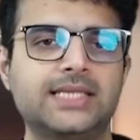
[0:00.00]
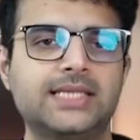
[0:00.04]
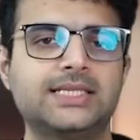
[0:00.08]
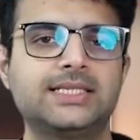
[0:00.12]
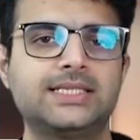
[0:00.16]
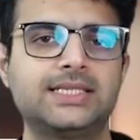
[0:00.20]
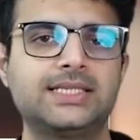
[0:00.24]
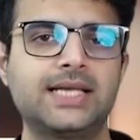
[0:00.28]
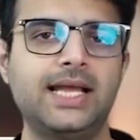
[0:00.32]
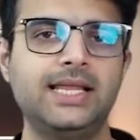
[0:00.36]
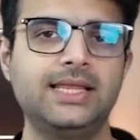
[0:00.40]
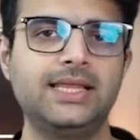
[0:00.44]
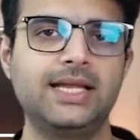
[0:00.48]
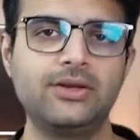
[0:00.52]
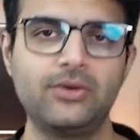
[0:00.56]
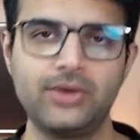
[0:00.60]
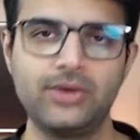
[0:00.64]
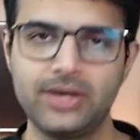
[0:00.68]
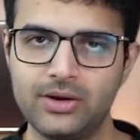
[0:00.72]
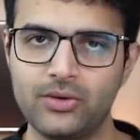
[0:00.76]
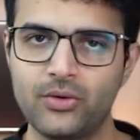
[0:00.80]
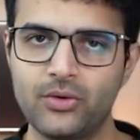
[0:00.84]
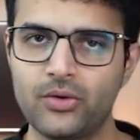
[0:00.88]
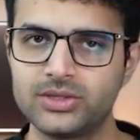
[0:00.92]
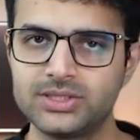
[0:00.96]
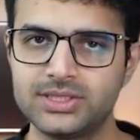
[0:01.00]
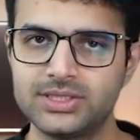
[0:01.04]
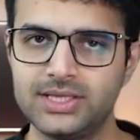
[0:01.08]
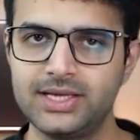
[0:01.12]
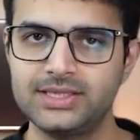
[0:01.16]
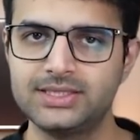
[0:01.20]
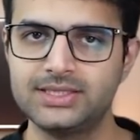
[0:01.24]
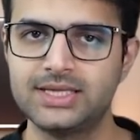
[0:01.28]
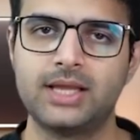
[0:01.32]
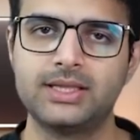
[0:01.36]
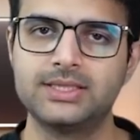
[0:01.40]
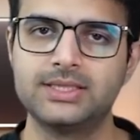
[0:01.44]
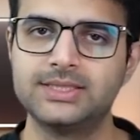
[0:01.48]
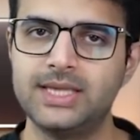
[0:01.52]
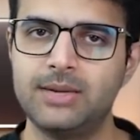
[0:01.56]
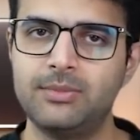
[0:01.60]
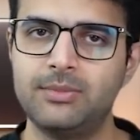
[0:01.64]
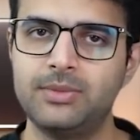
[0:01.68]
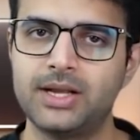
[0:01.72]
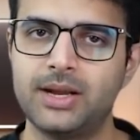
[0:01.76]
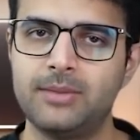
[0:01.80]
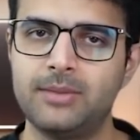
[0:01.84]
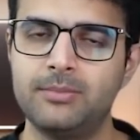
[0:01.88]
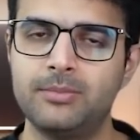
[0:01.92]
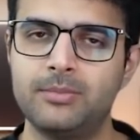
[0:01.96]
it is a sign that you're in growth stage. At the same
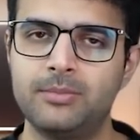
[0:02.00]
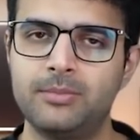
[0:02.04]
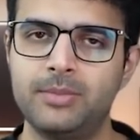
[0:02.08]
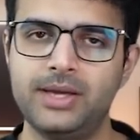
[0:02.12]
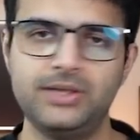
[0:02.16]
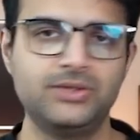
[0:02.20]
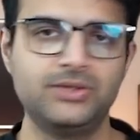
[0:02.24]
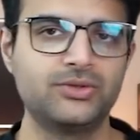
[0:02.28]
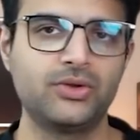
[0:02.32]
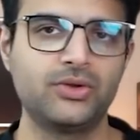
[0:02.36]
time, make